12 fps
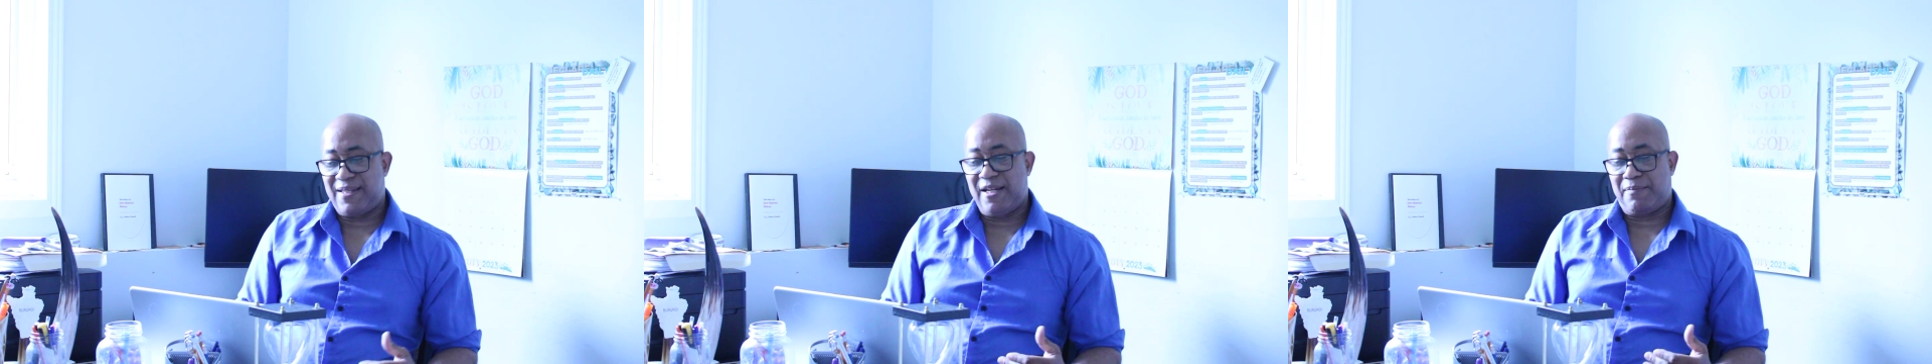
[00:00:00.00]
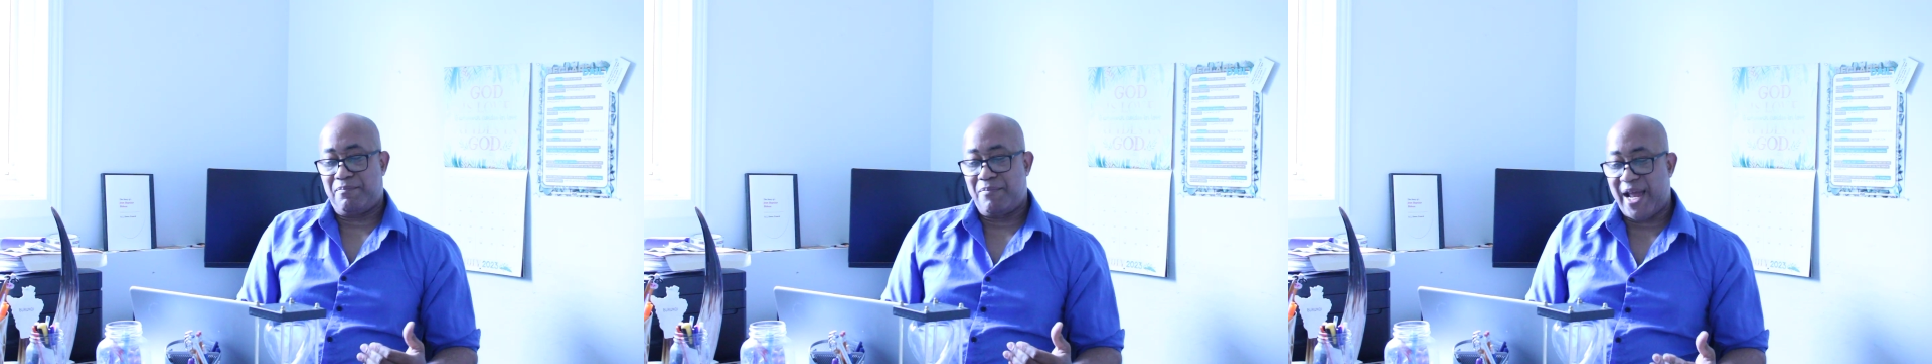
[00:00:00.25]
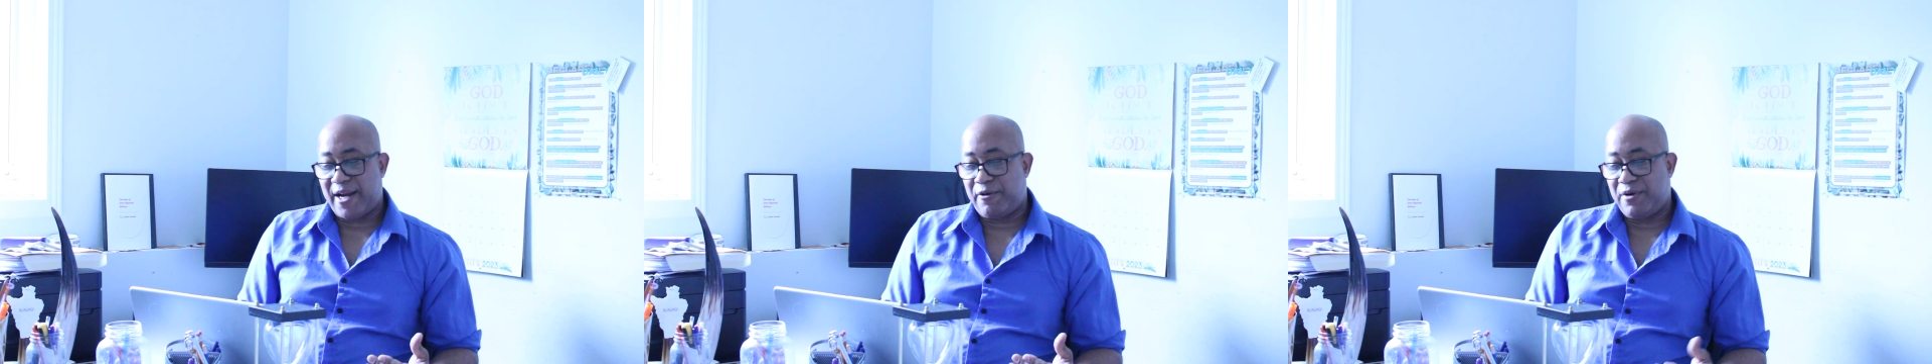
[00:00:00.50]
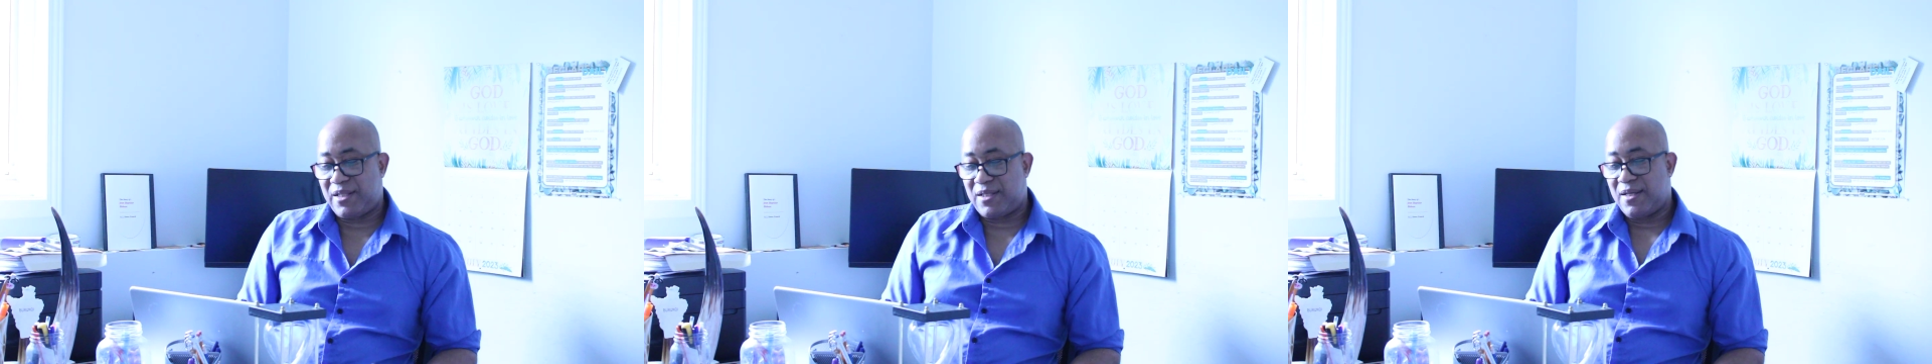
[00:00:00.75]
Saint
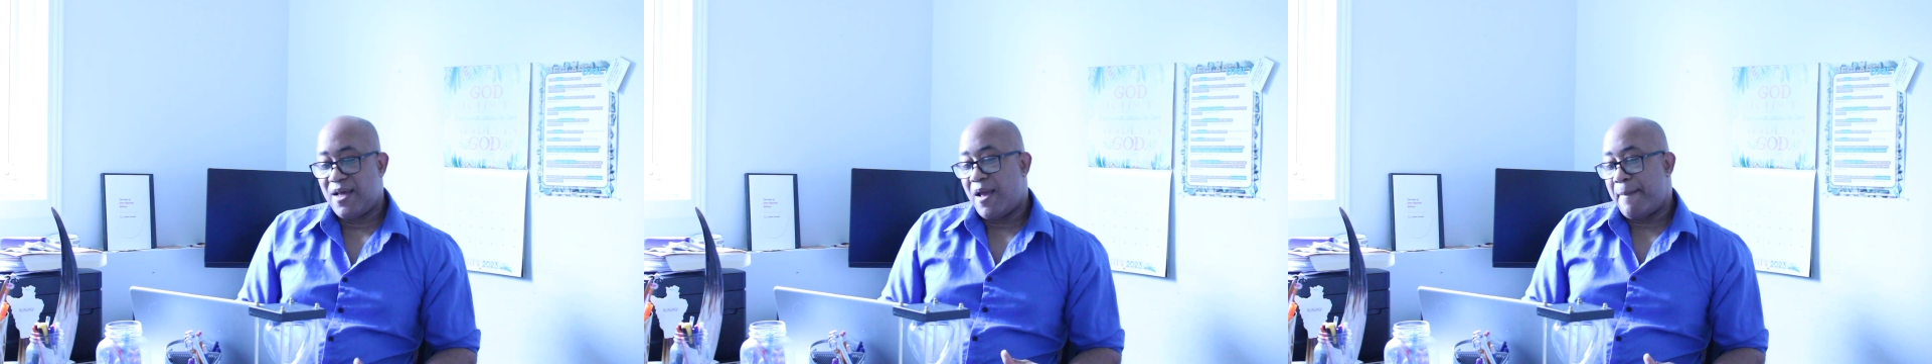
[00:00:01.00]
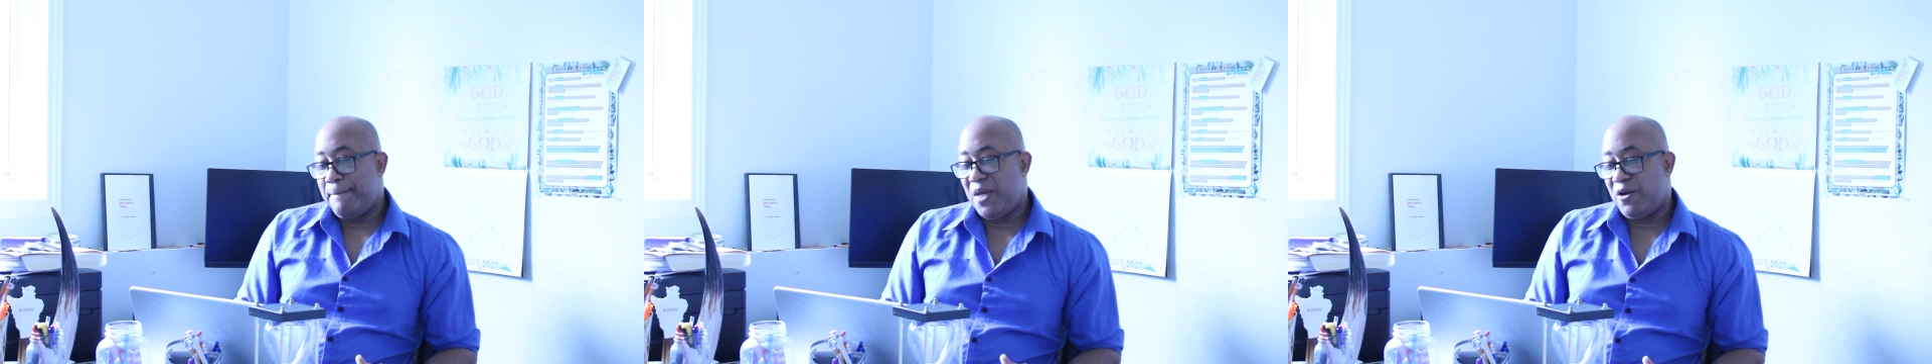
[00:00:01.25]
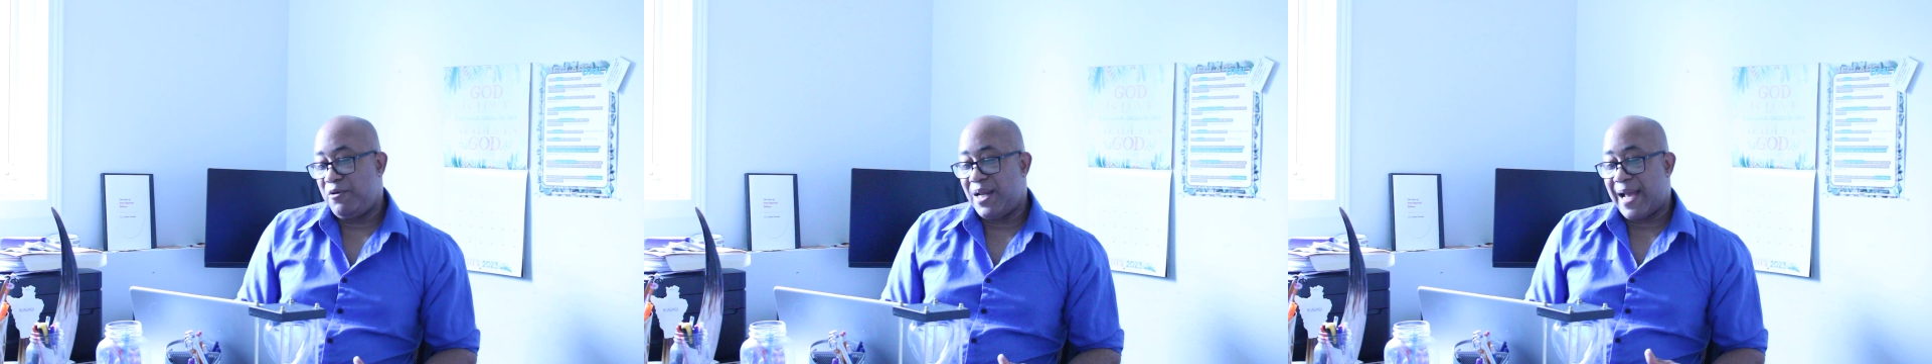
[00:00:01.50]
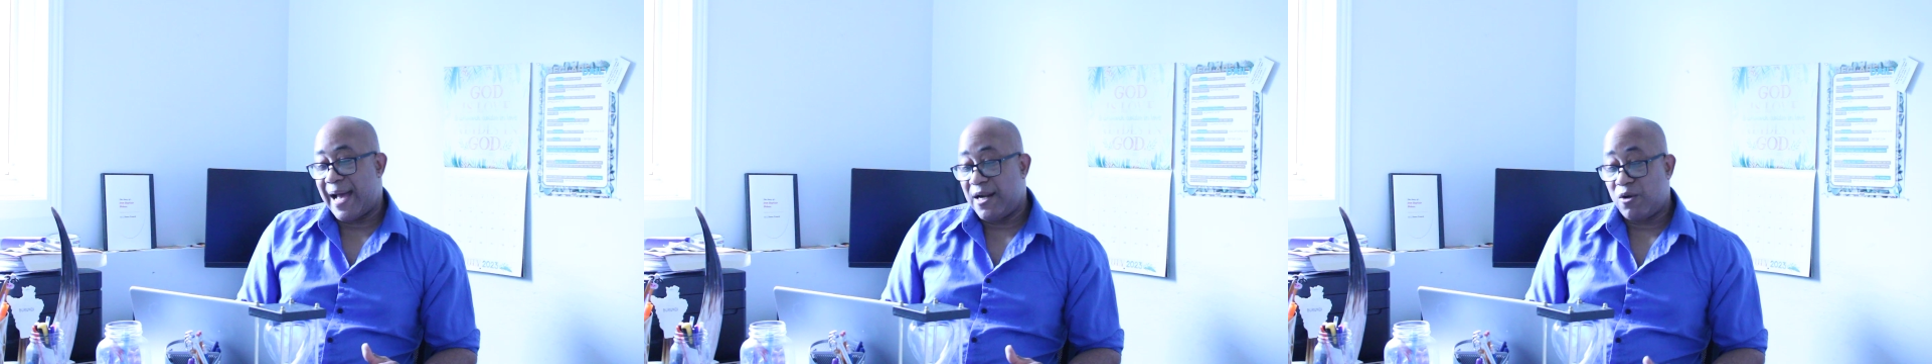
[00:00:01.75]
Margaret
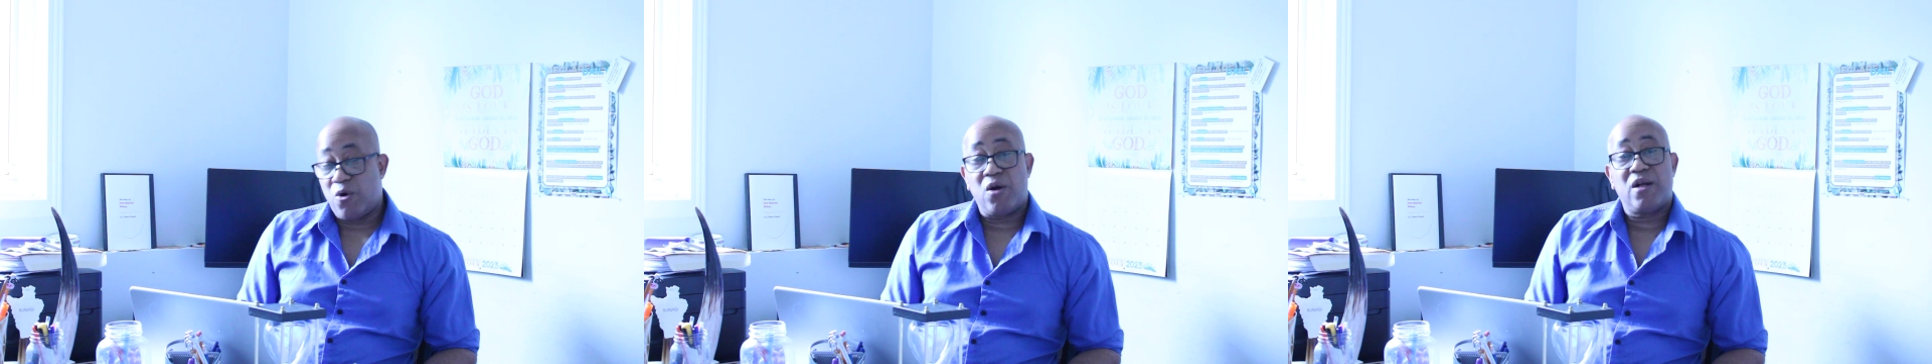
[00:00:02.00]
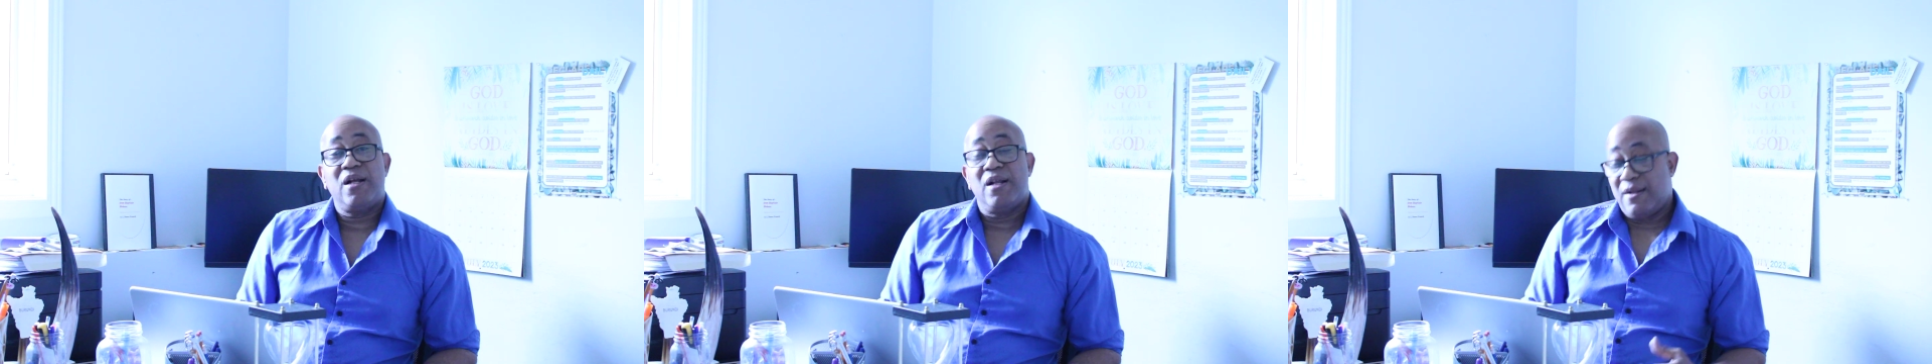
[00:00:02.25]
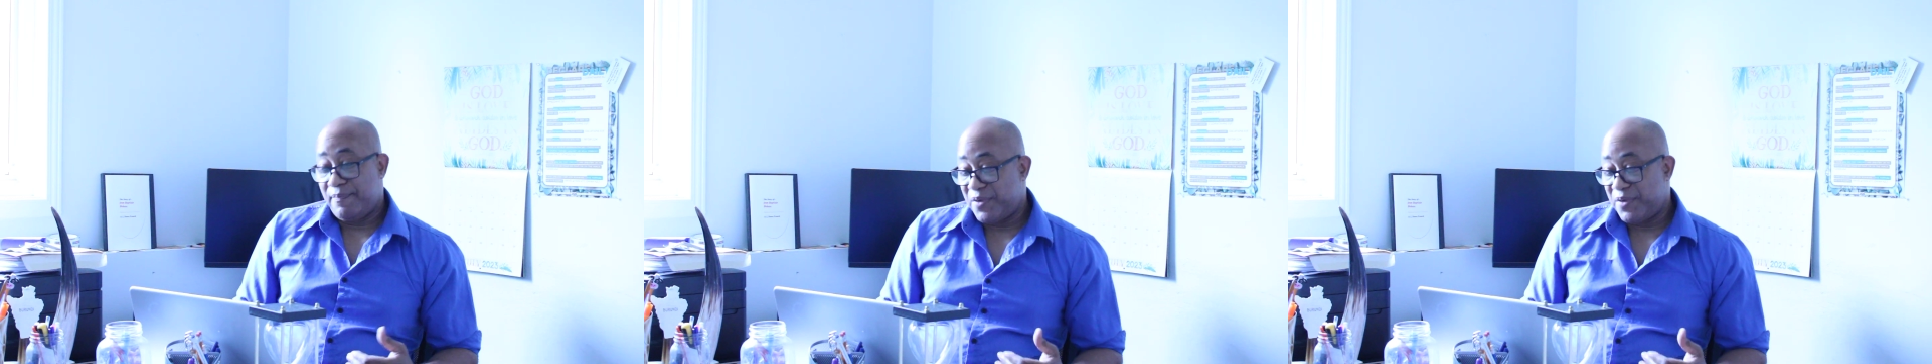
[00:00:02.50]
Mary Alacoque.